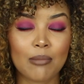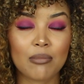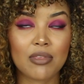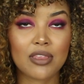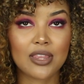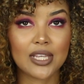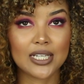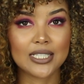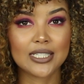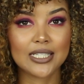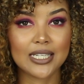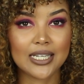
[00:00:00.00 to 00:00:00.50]

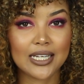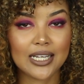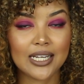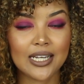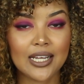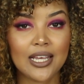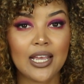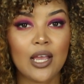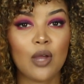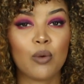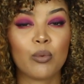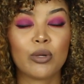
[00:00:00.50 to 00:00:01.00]

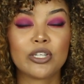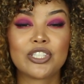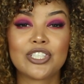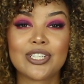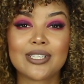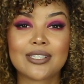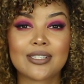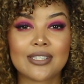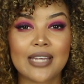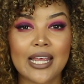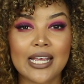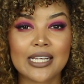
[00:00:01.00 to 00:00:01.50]
30, which
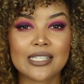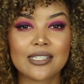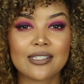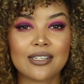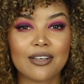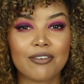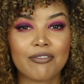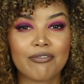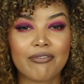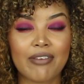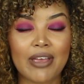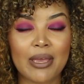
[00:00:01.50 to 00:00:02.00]
is next
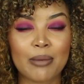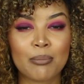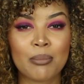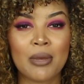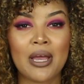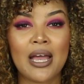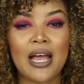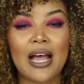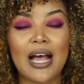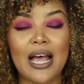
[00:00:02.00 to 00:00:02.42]
year Feb,